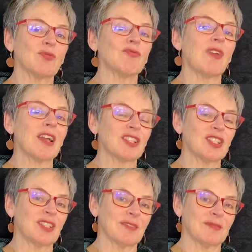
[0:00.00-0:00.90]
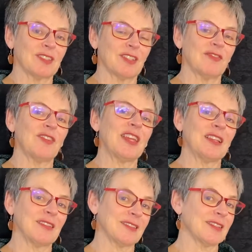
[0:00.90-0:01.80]
rushed to the
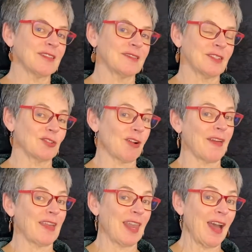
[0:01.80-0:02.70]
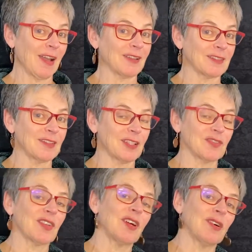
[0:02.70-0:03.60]
fields to try their luck and search
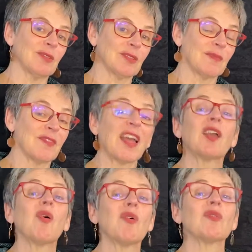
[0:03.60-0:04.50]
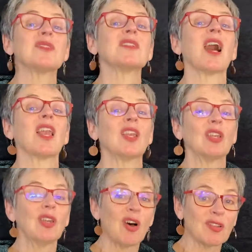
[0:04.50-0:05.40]
for gold, they caused a
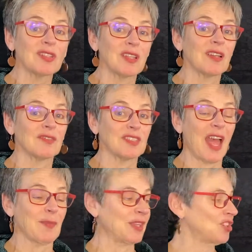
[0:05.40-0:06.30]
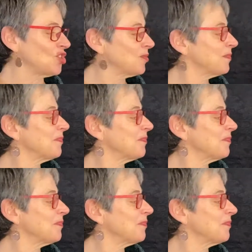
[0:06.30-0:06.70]
lot of damage.